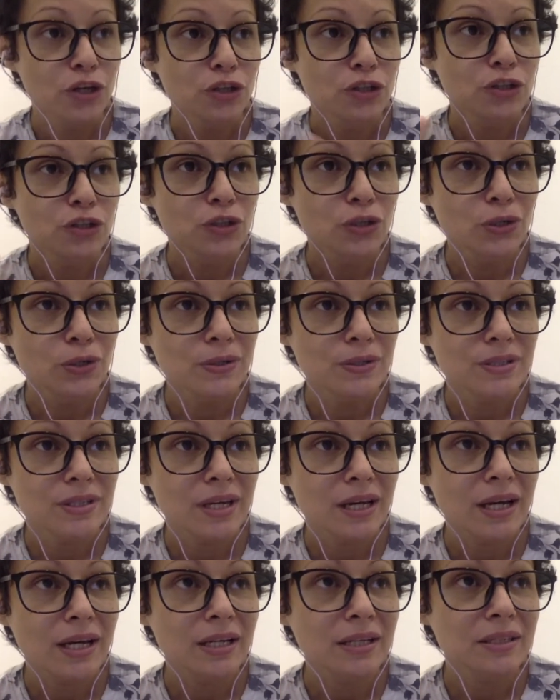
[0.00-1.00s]
Those
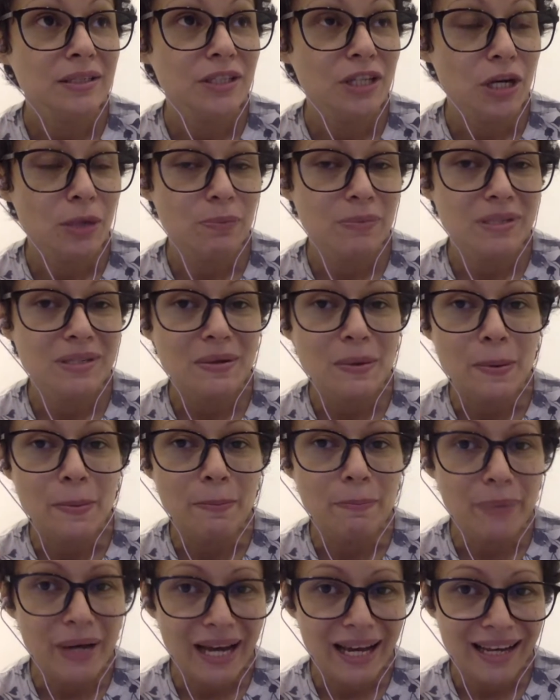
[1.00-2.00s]
are coming
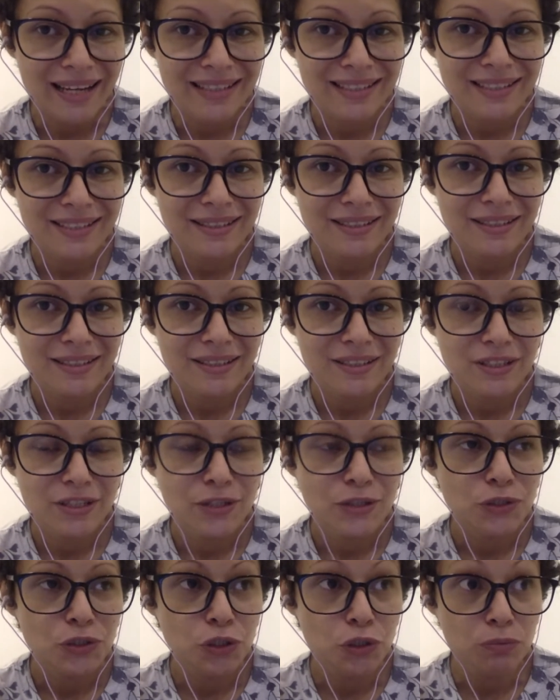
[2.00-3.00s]
back
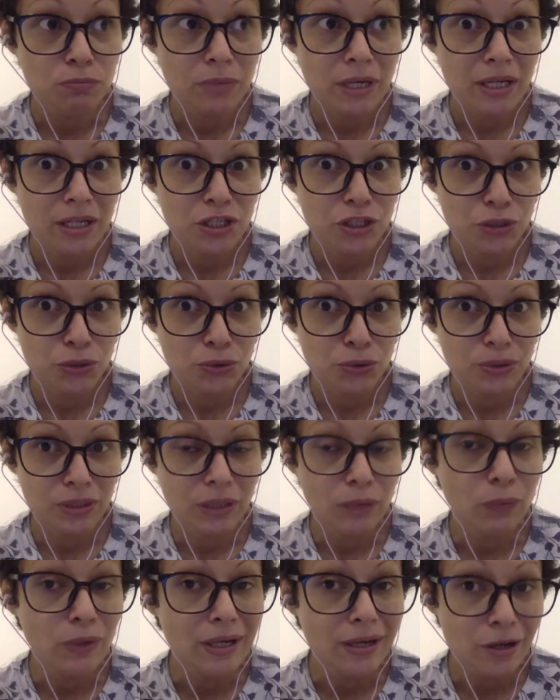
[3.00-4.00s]
to make sure
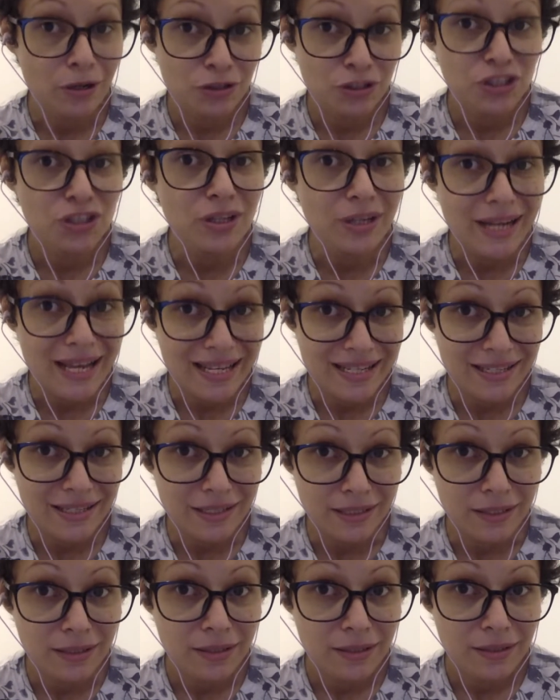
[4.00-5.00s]
that we learned the
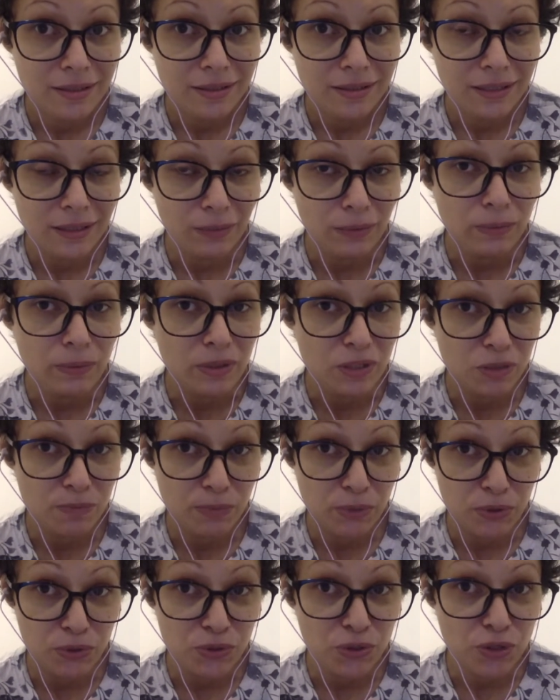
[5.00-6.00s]
lesson that we were
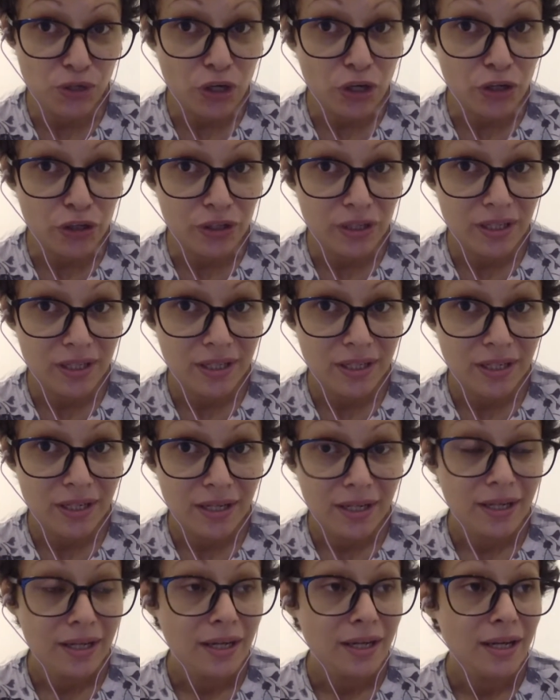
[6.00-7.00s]
supposed to learn
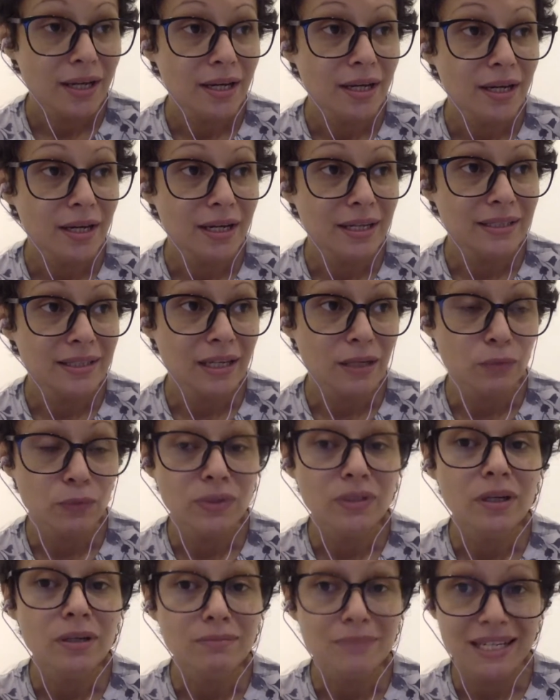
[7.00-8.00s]
and that
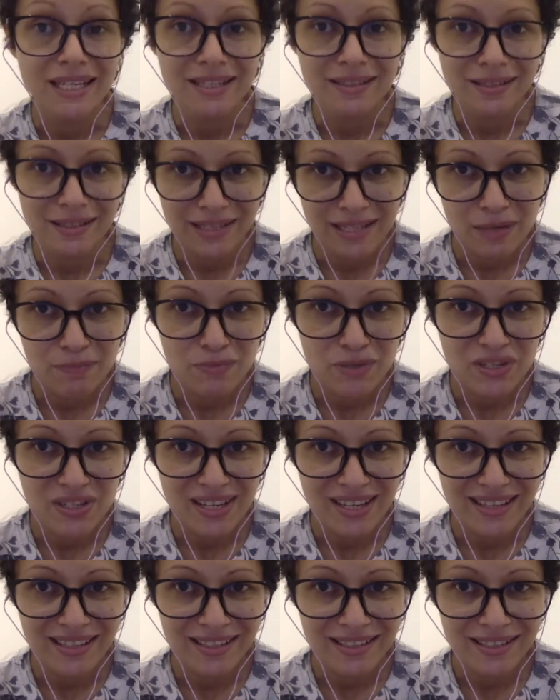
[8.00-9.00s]
we're not making the same
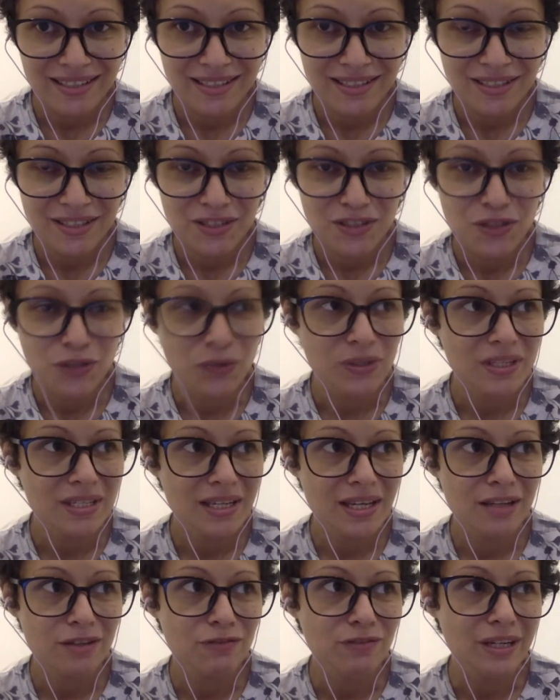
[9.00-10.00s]
mistakes. So it's
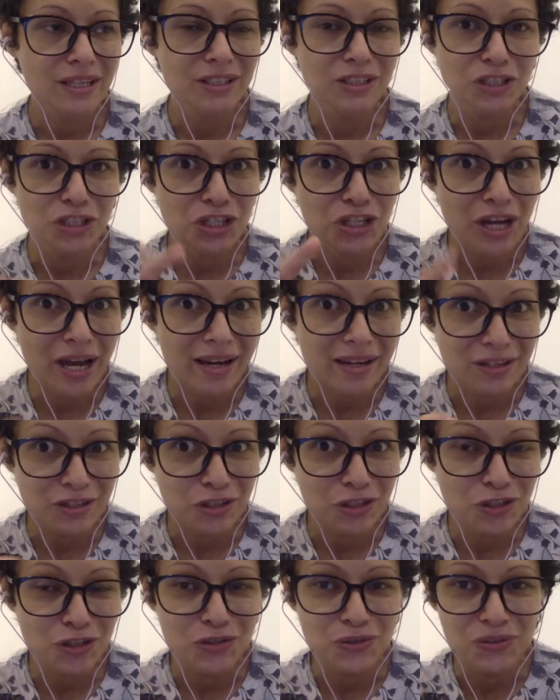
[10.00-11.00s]
kind of like a
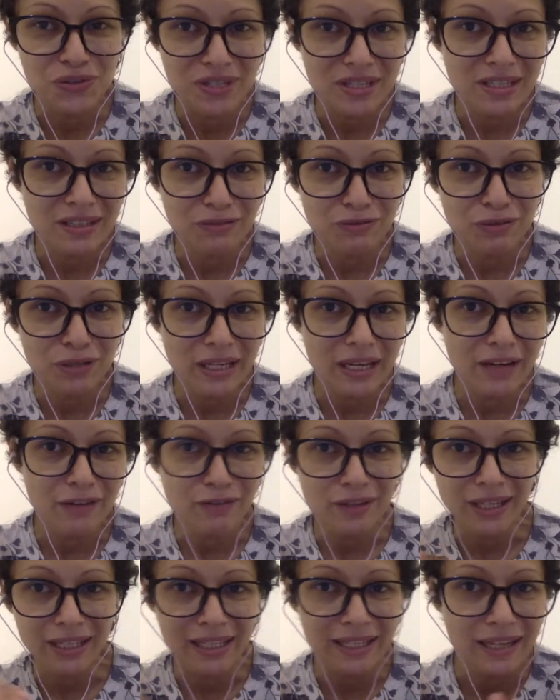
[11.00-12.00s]
challenge to see if we
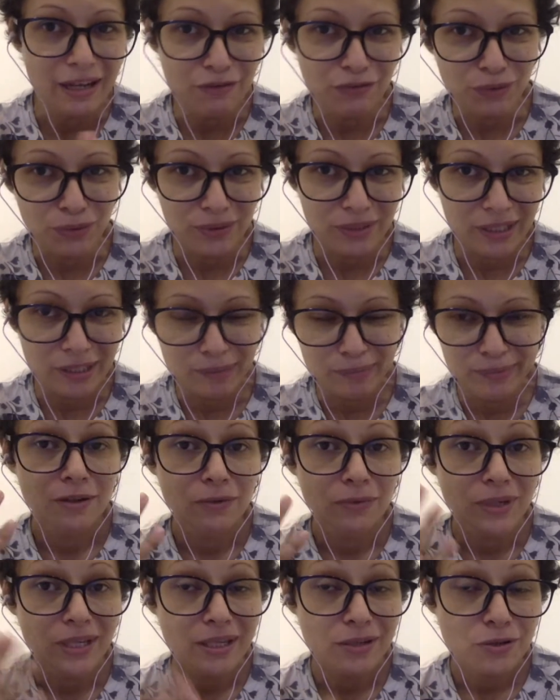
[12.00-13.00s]
have leveled up.
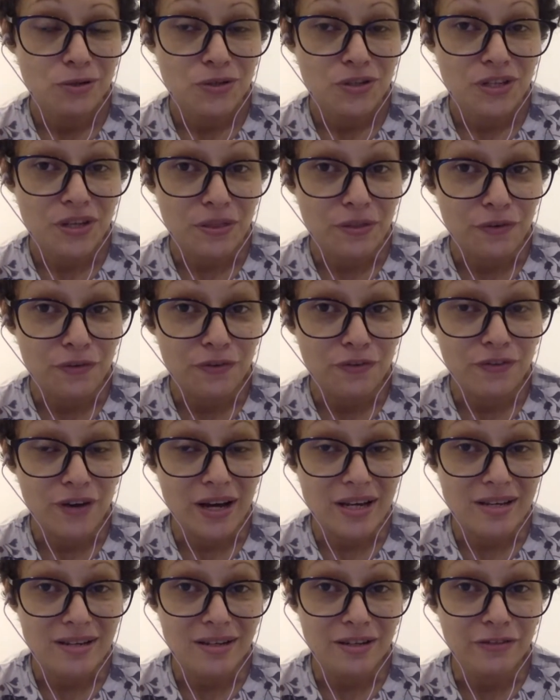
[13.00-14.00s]
We can use the
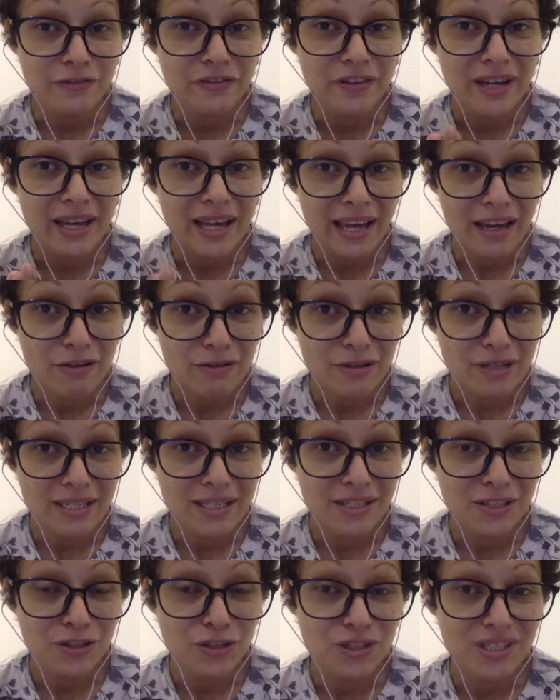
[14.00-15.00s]
fire of
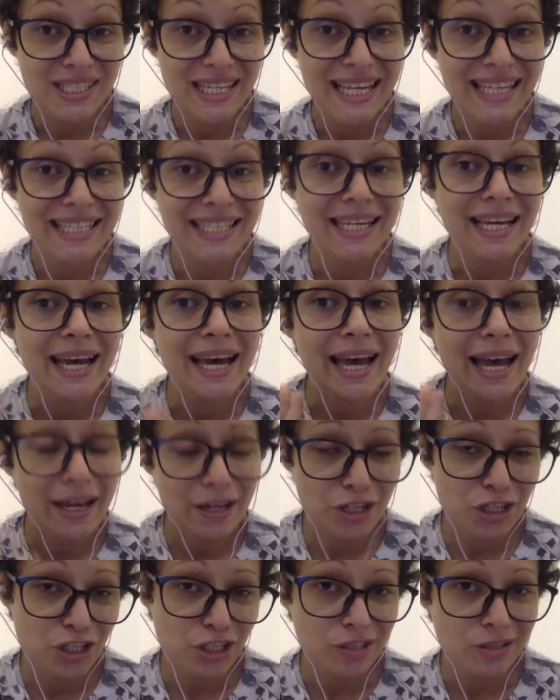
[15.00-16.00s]
Aries to take
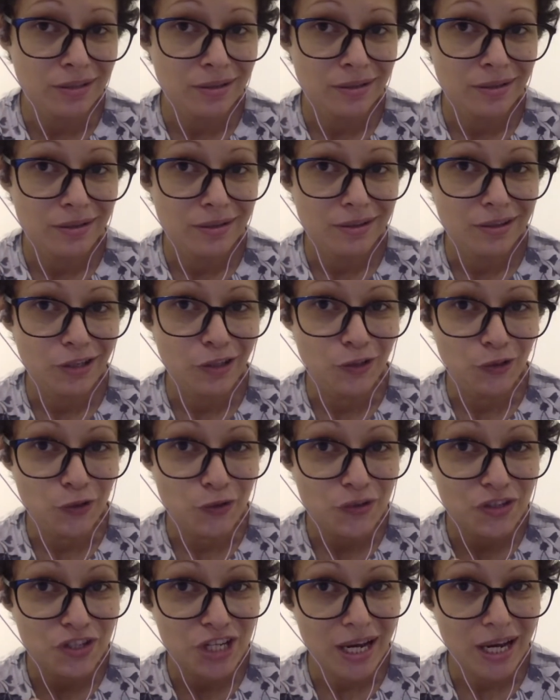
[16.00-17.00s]
action on
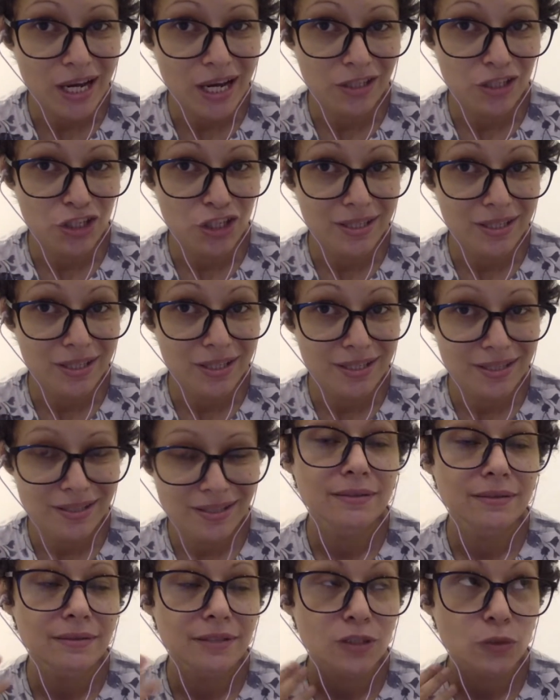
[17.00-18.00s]
those challenges
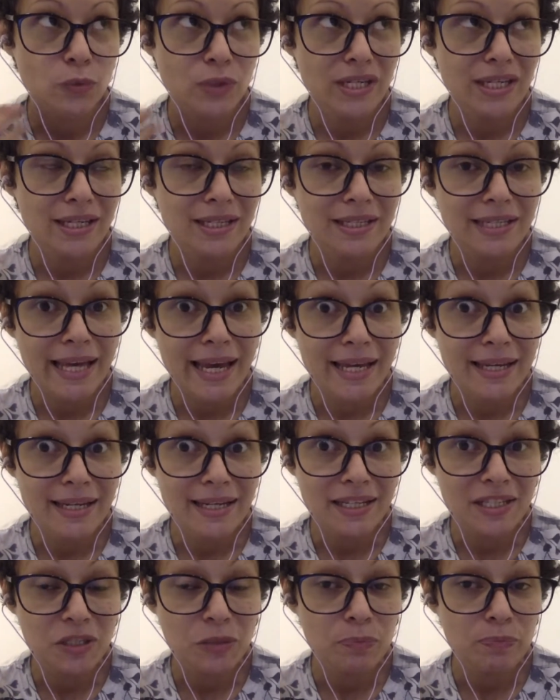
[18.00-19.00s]
so we can gain
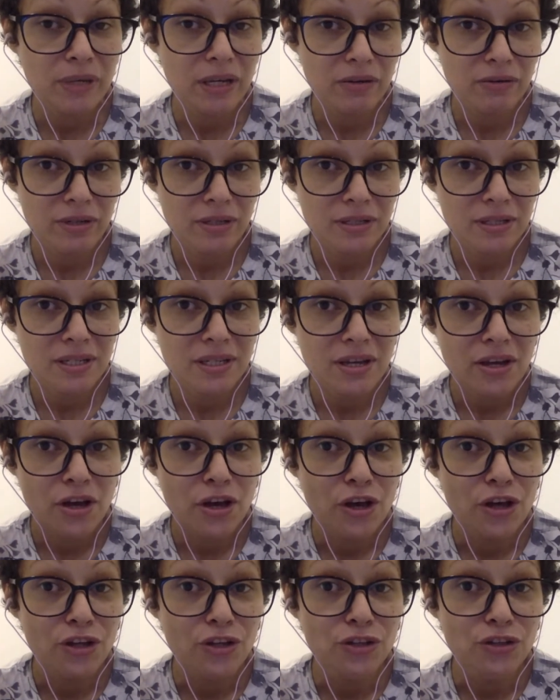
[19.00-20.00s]
experience,
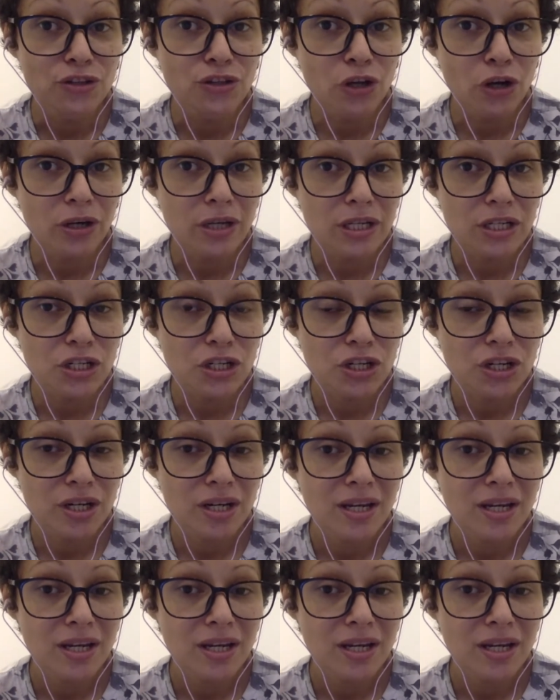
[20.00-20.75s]
knowledge